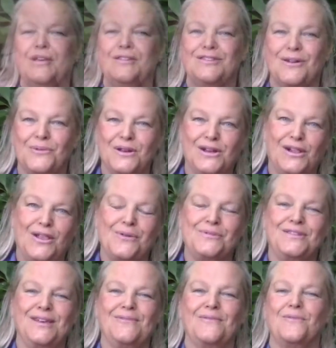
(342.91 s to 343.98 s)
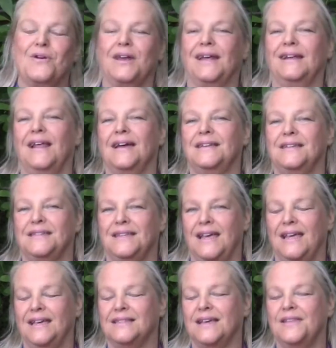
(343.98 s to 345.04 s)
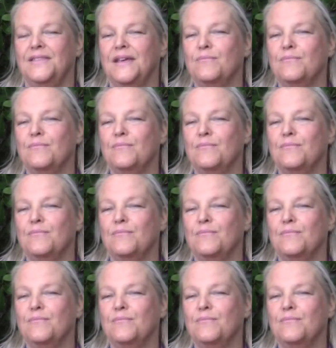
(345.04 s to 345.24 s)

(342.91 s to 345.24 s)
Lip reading: So in closing, what I'd like to say is I